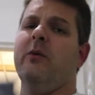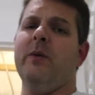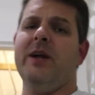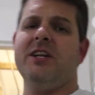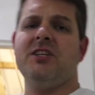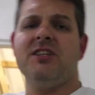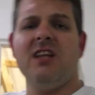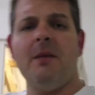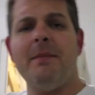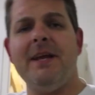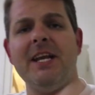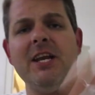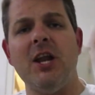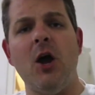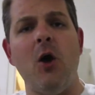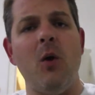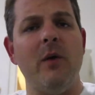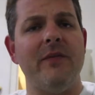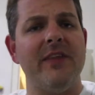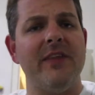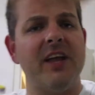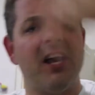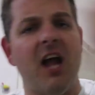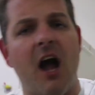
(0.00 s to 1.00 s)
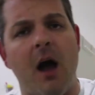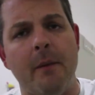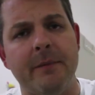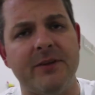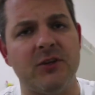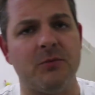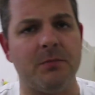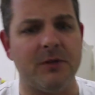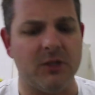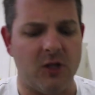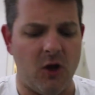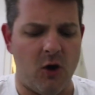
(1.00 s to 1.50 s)
of which, let me know in the
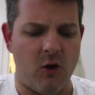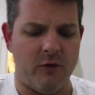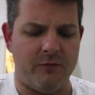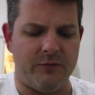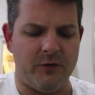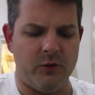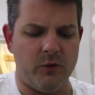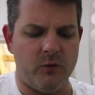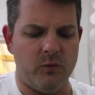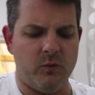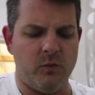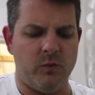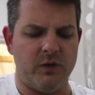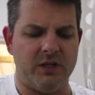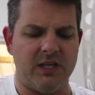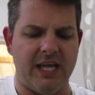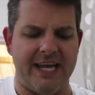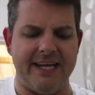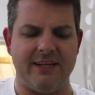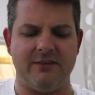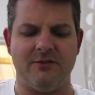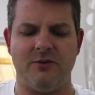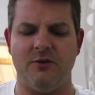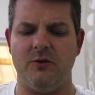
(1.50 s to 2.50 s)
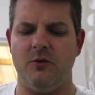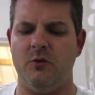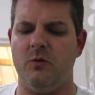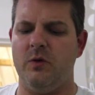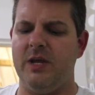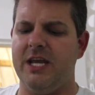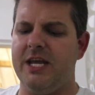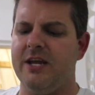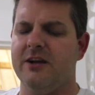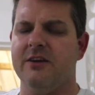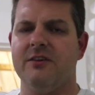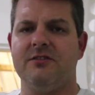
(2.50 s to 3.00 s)
comments below if you would like to
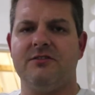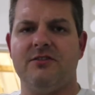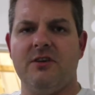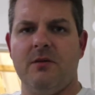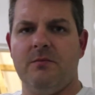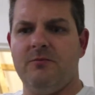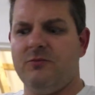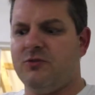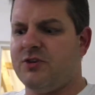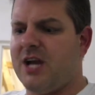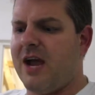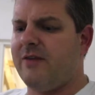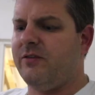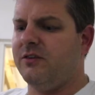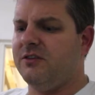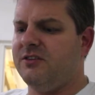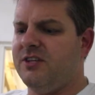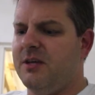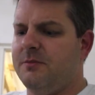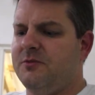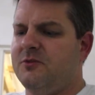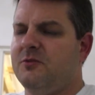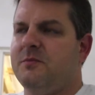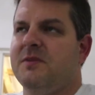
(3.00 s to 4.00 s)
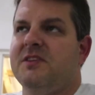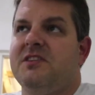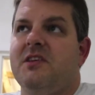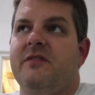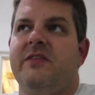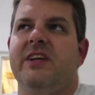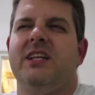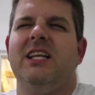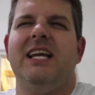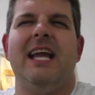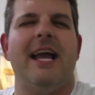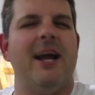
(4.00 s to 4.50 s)
hear some travel tips,
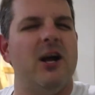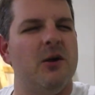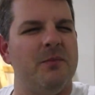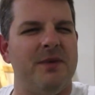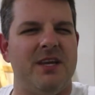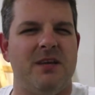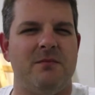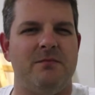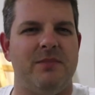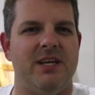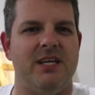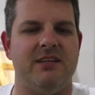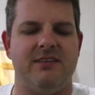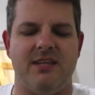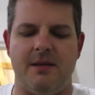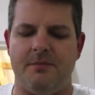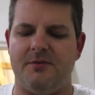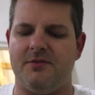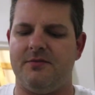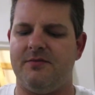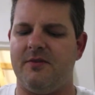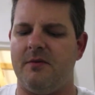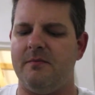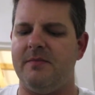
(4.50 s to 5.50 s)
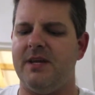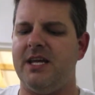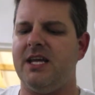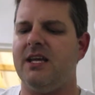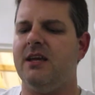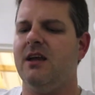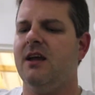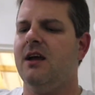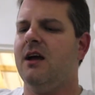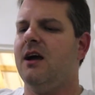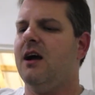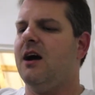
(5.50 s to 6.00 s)
specifically Airbnb tips from
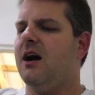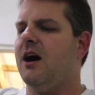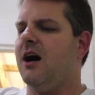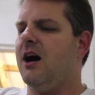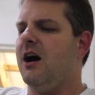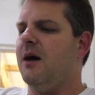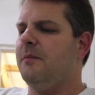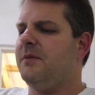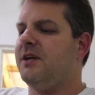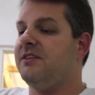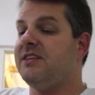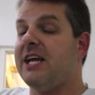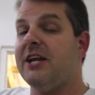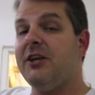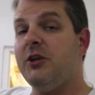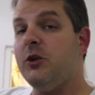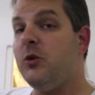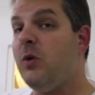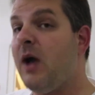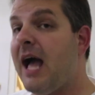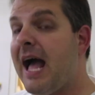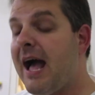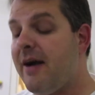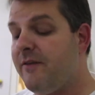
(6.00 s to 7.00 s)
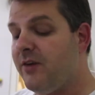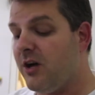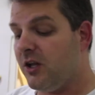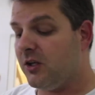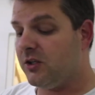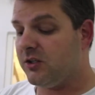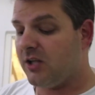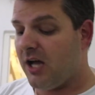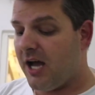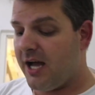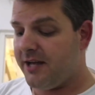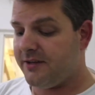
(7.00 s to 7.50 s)
me, because I do have a
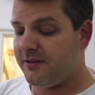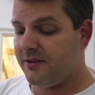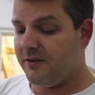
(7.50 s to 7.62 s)
lot